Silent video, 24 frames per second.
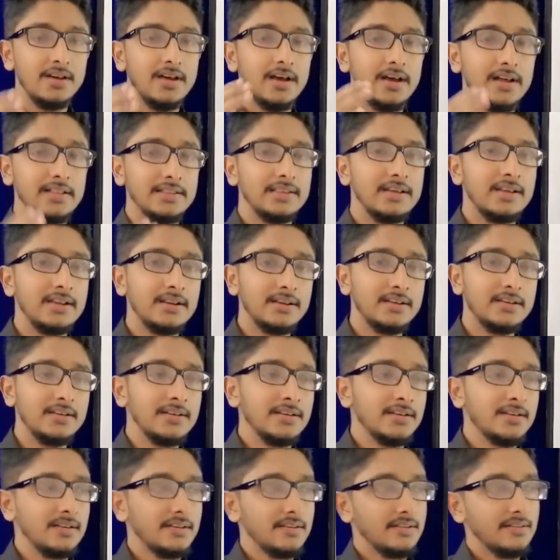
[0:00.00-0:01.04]
and then
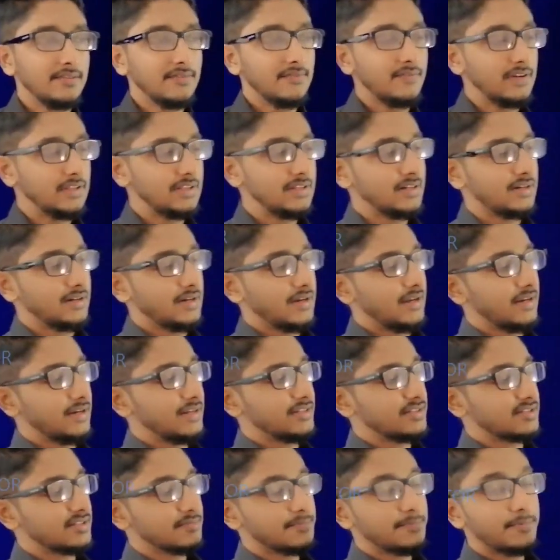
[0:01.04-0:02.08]
whether it
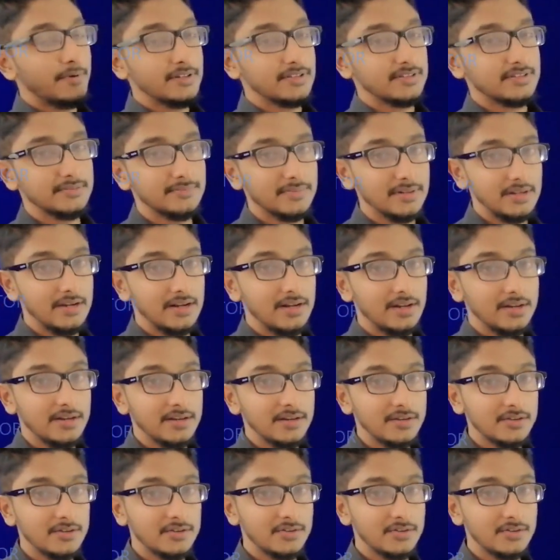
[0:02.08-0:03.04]
is possible